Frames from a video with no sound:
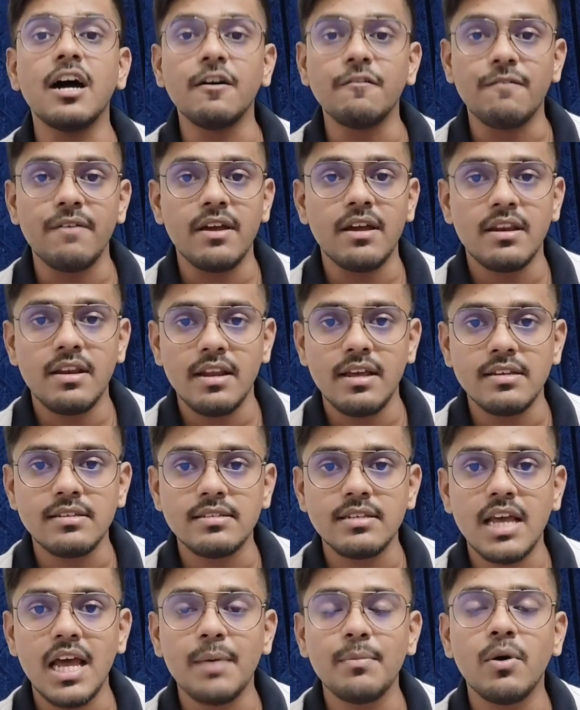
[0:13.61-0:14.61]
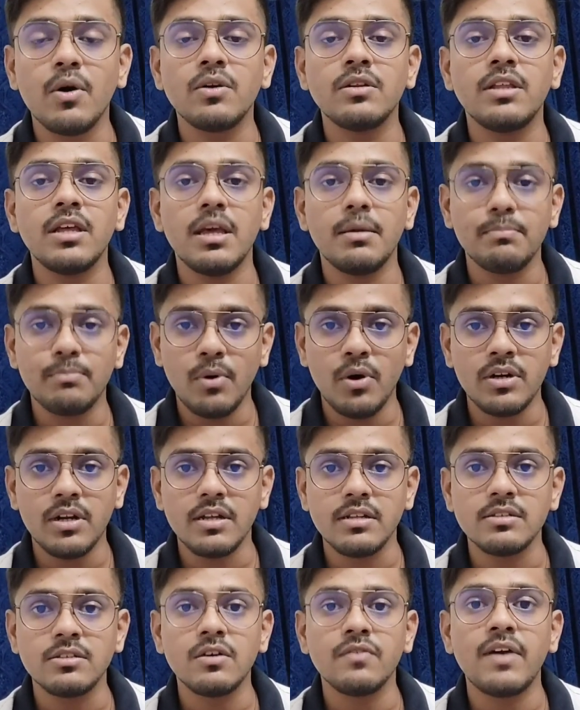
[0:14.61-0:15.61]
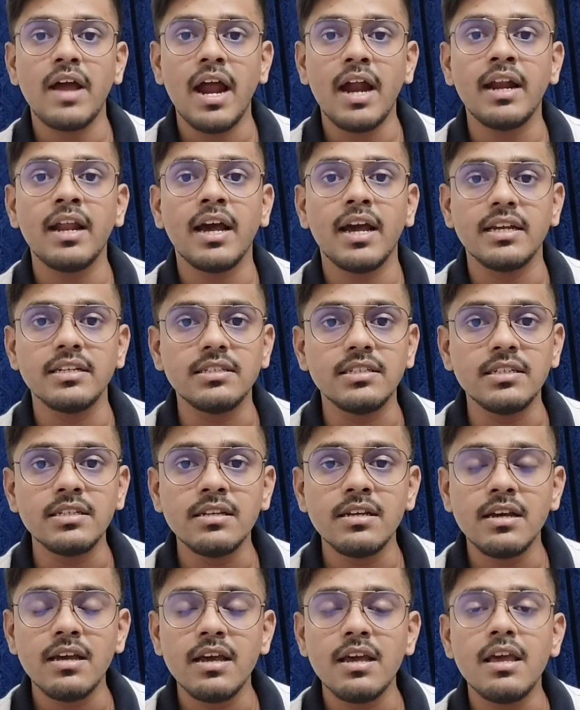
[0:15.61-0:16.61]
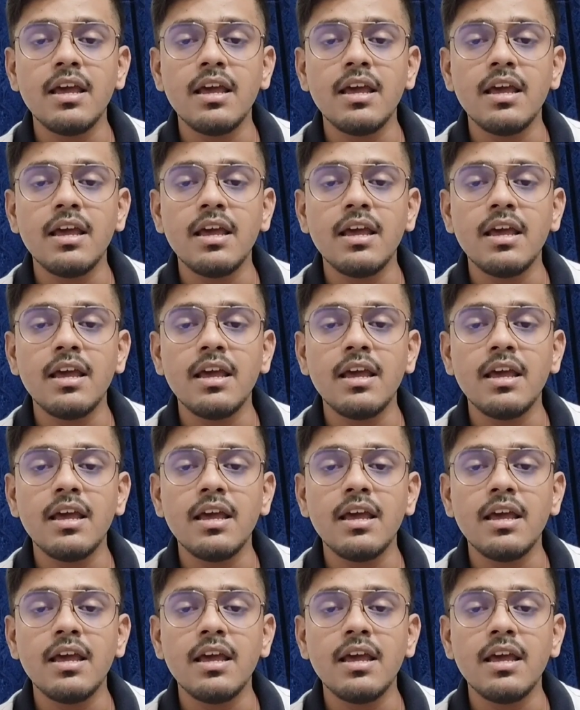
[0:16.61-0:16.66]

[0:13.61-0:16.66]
awareness about the importance of hand hygiene